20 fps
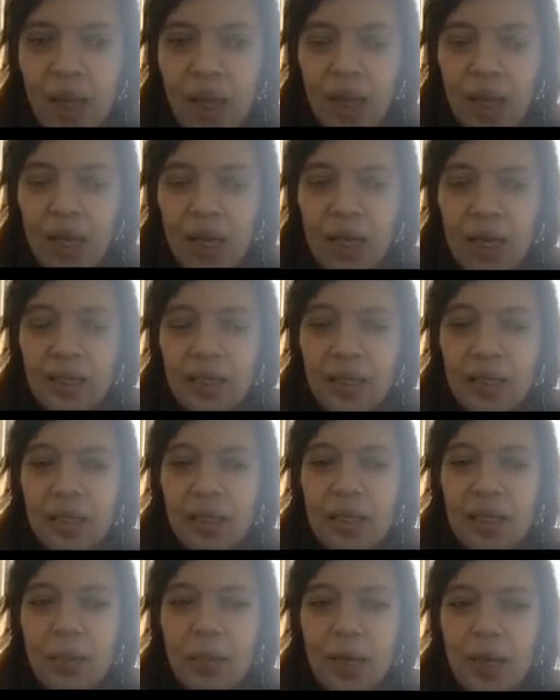And I
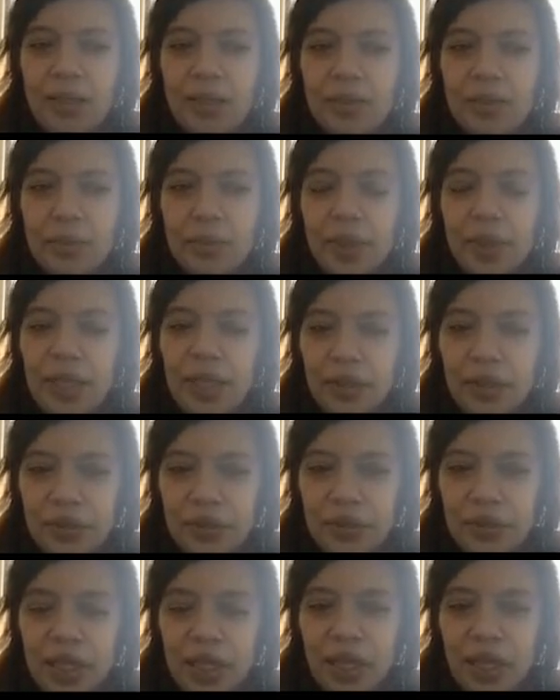think what's really
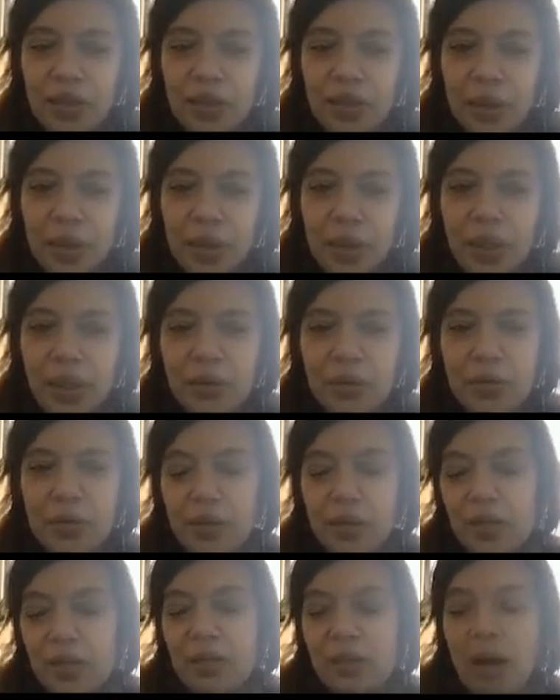interesting, and I tried to
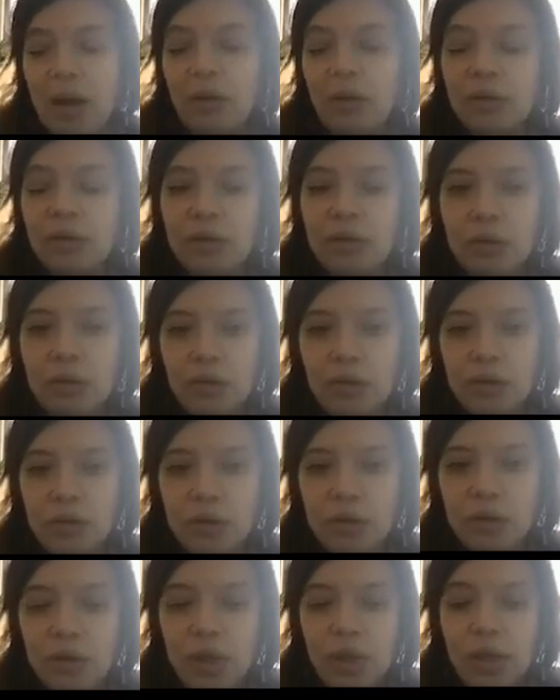drill down
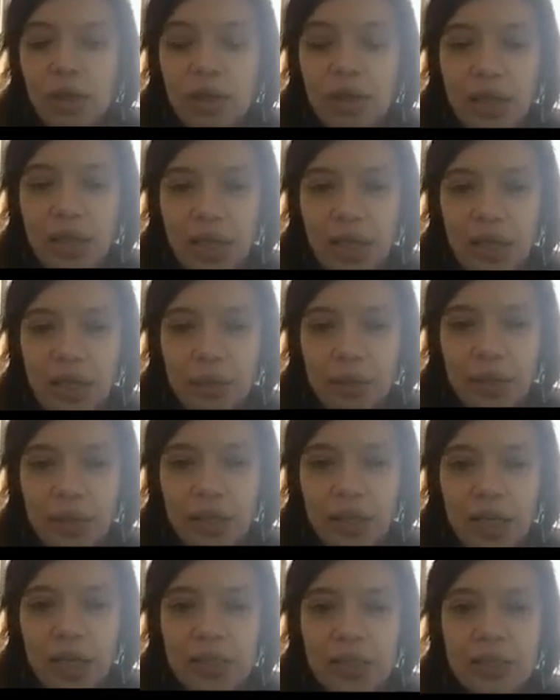in the data with
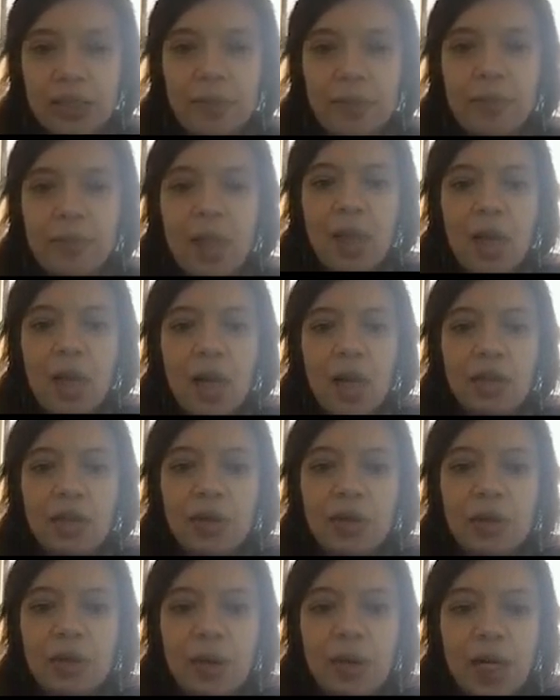this, I
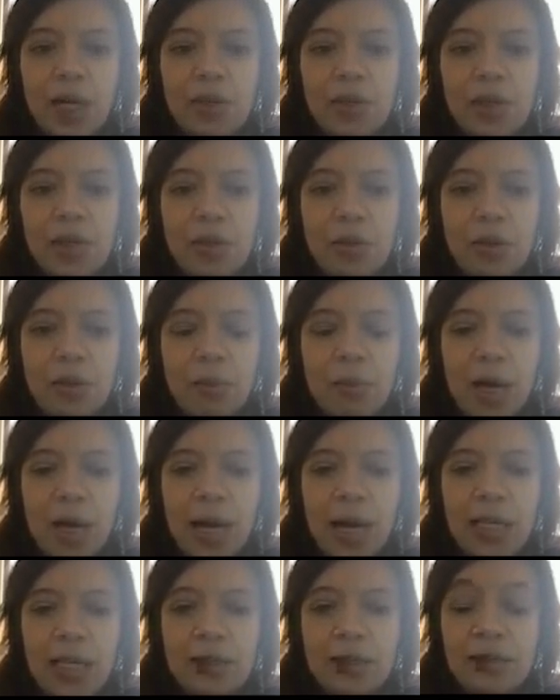tried to actually look
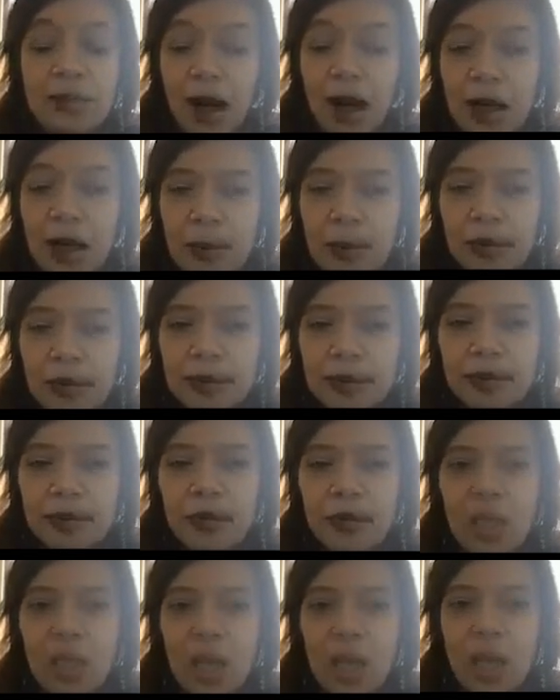by type
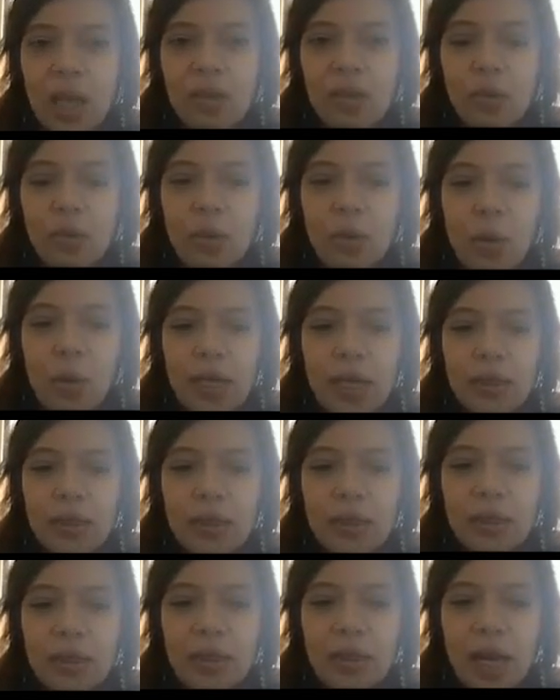and who are the
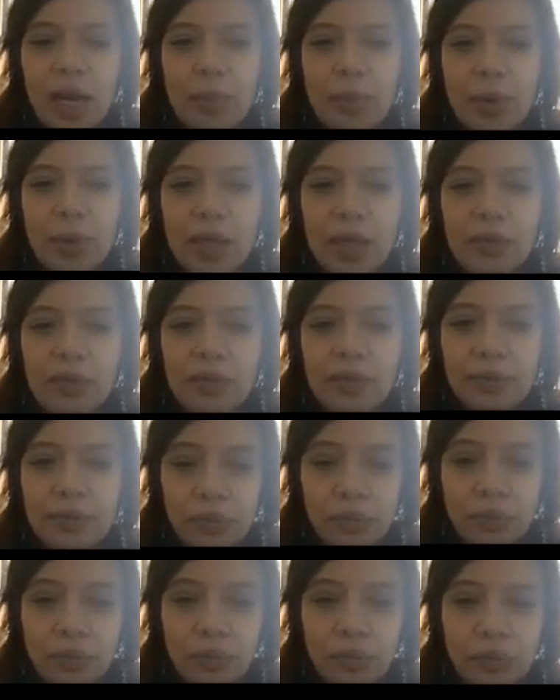type of
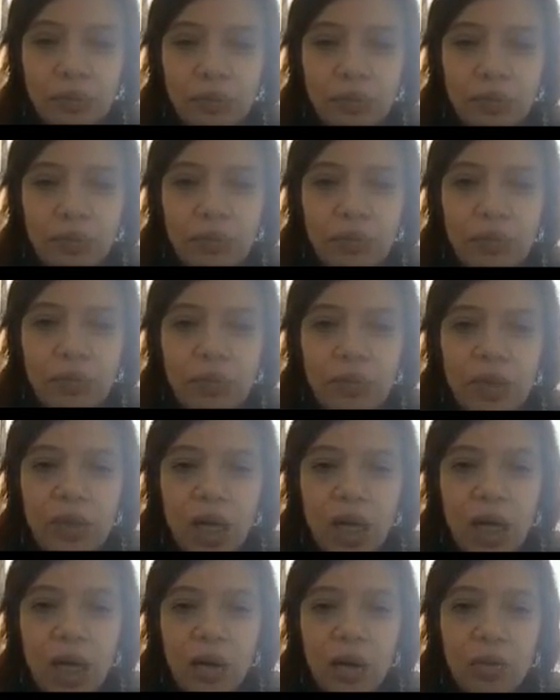
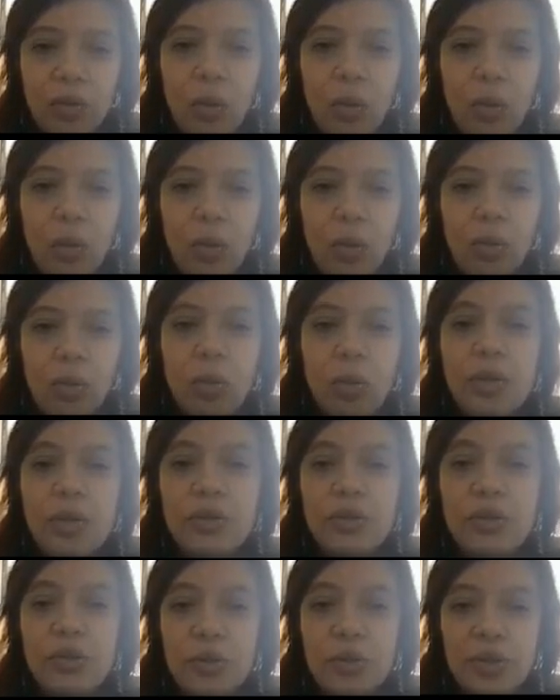who
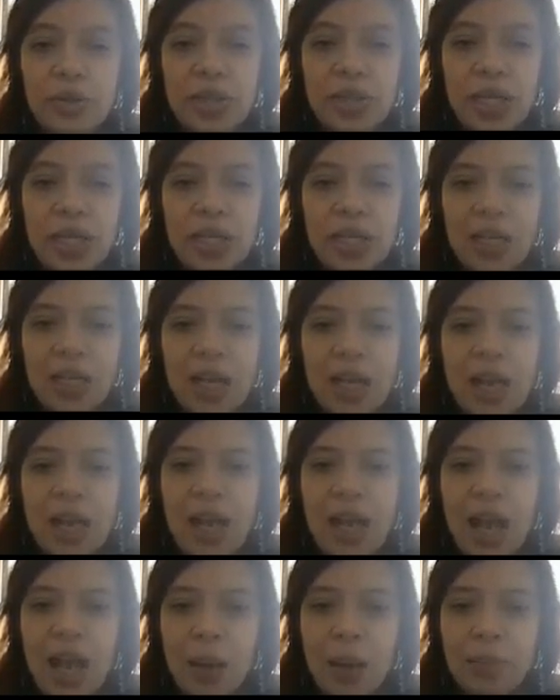is using
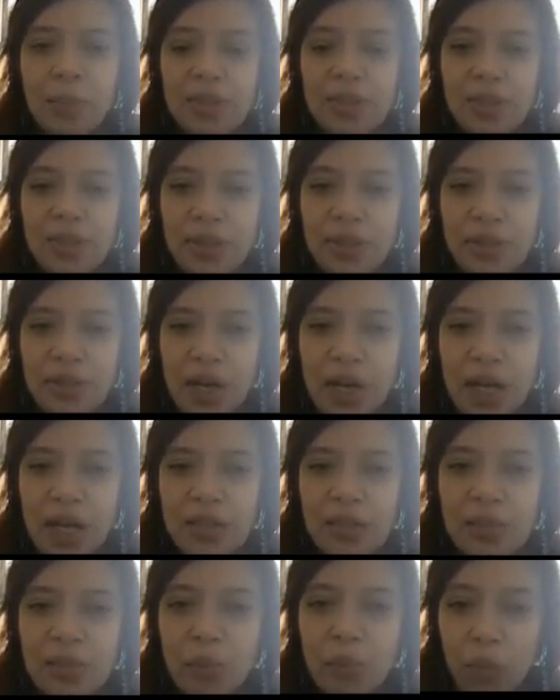Apple Search
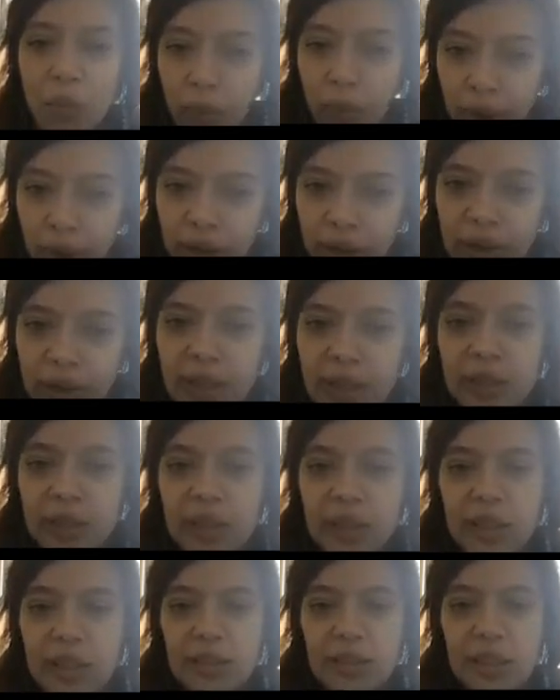Ads more
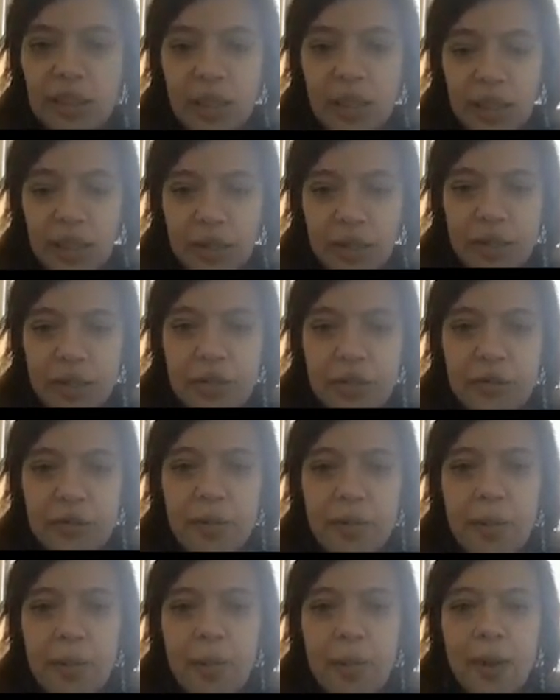than others.
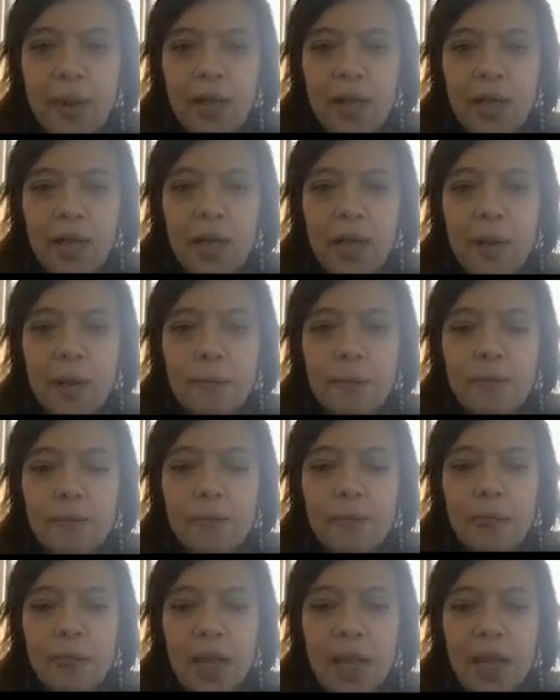
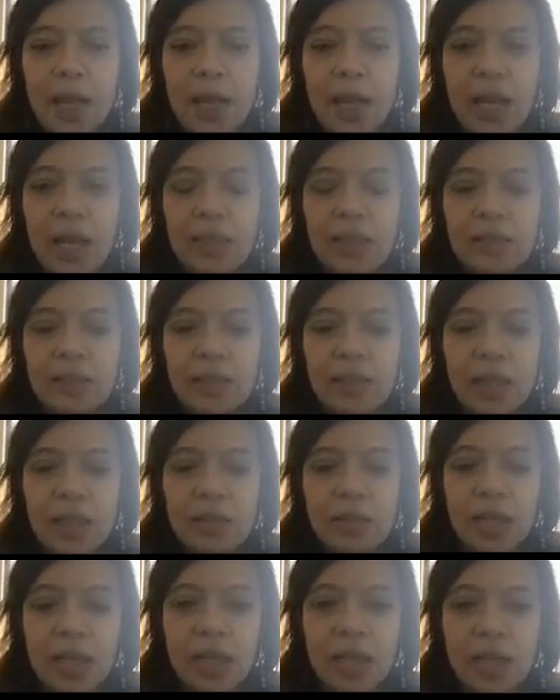And
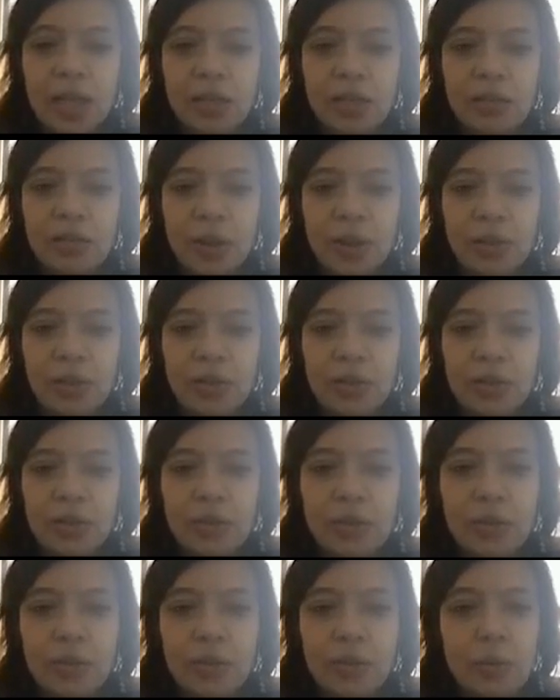I kind of try
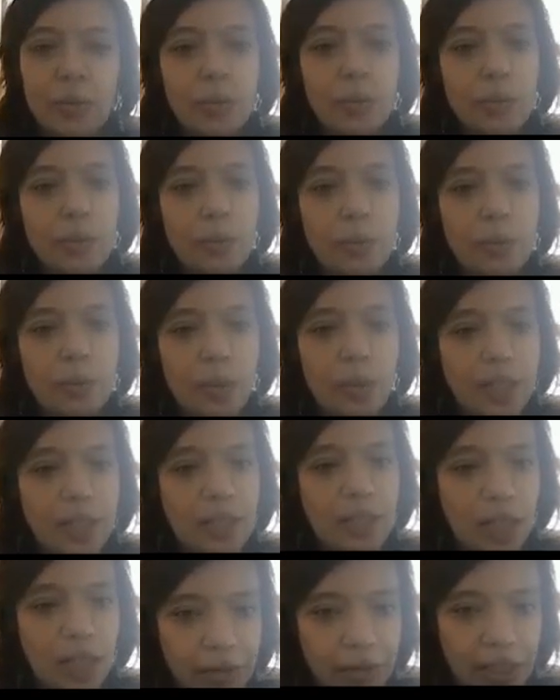to break it
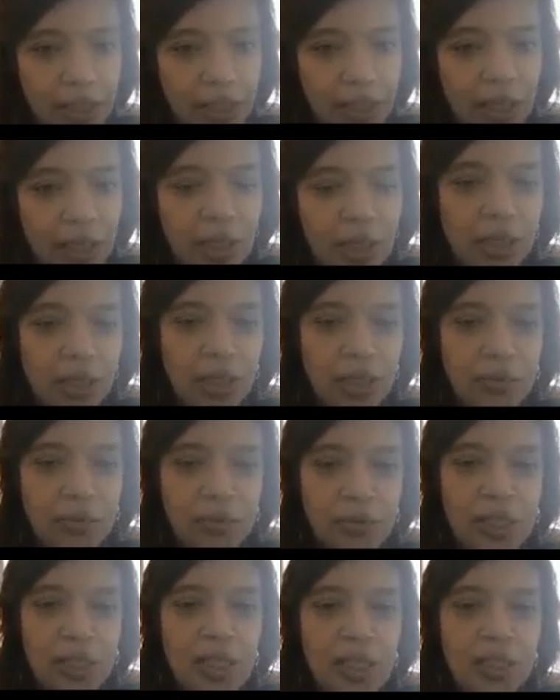down here, and you
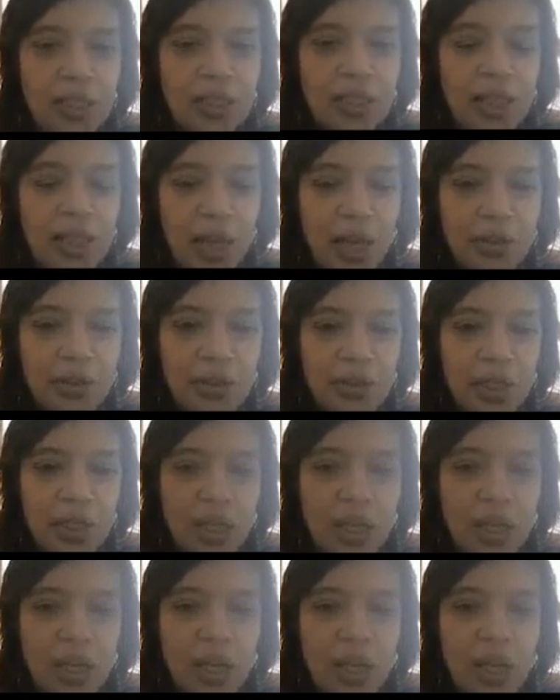see that it
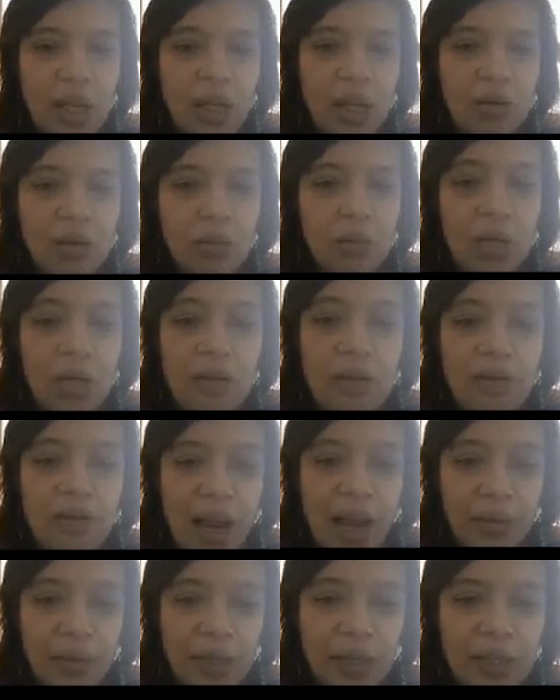actually really
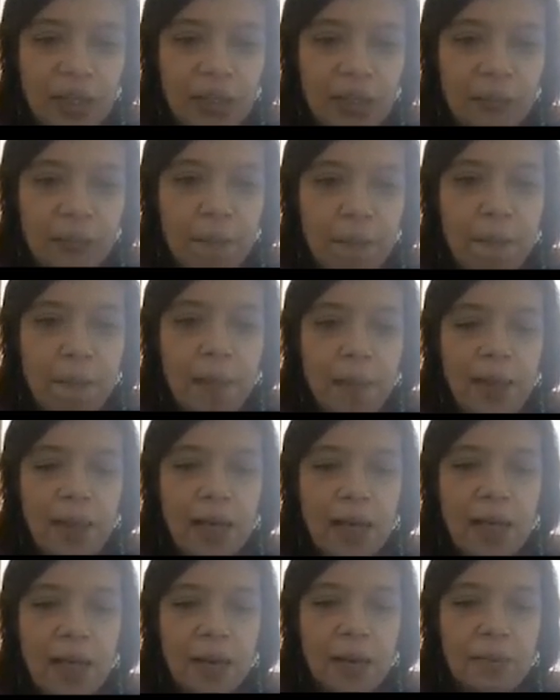varies.
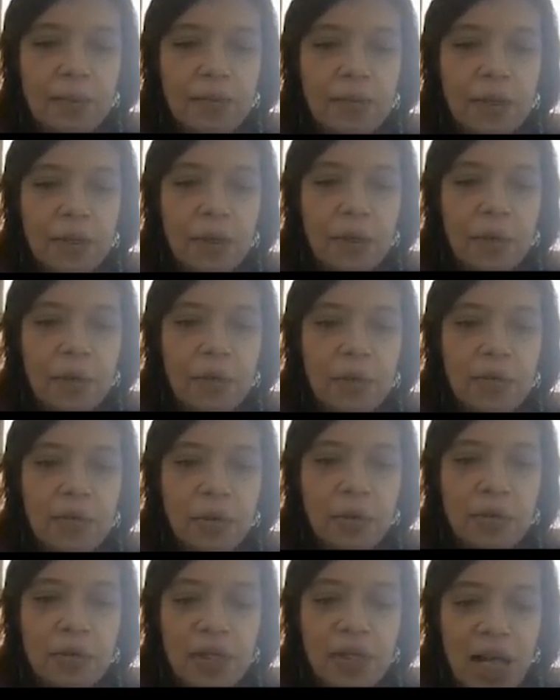So
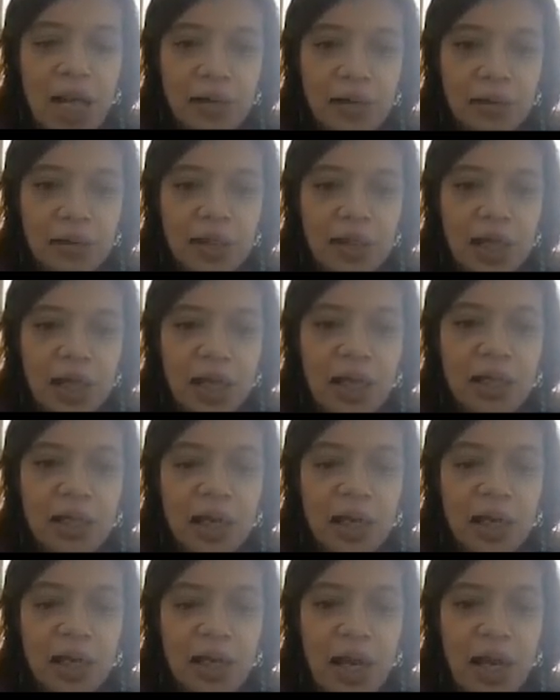social networking
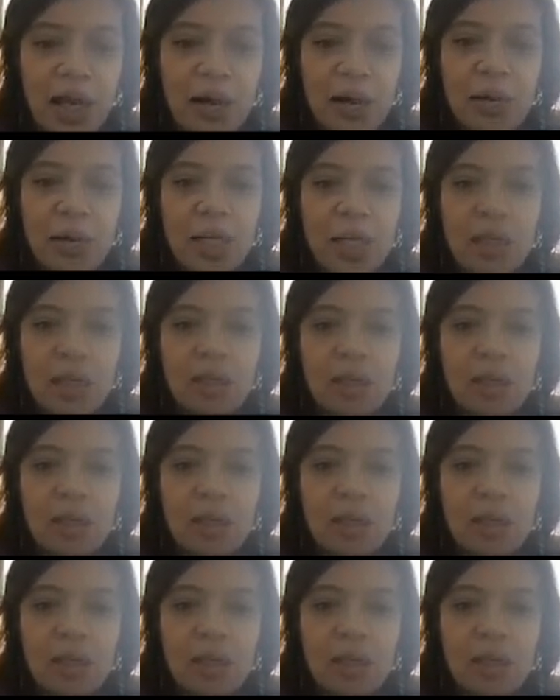and gaming